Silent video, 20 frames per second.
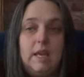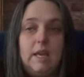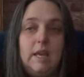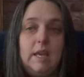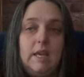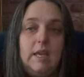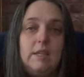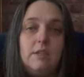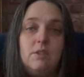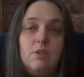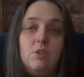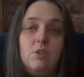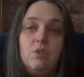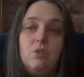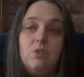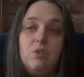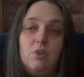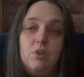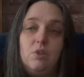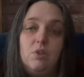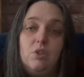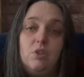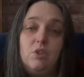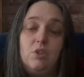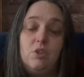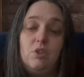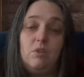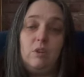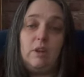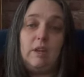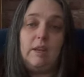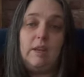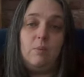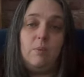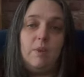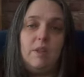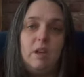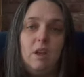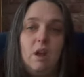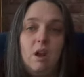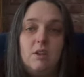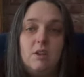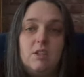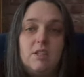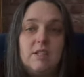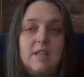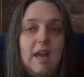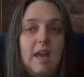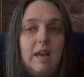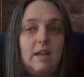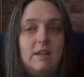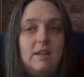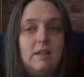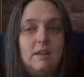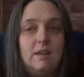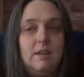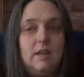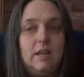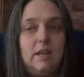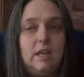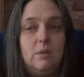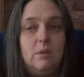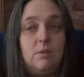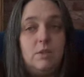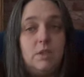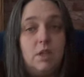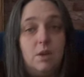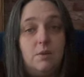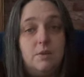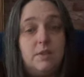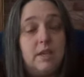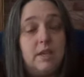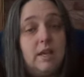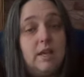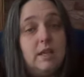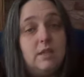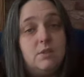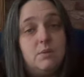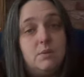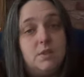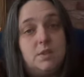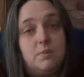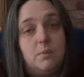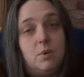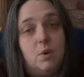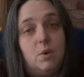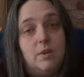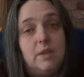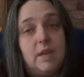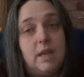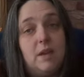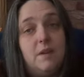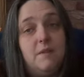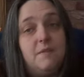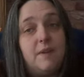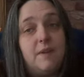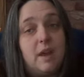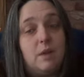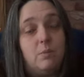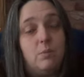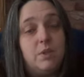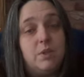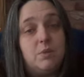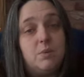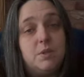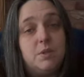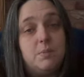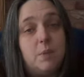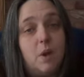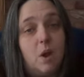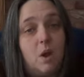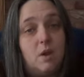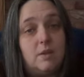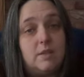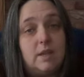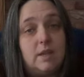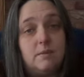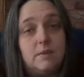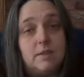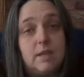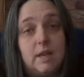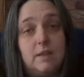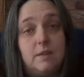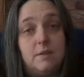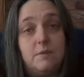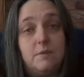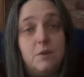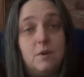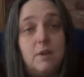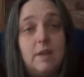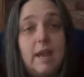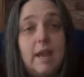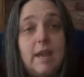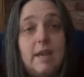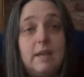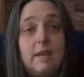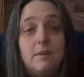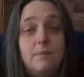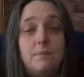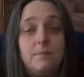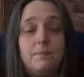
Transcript: He saw George struggling with a large sack. He was loading it into a small yellow van which was parked outside the front gate.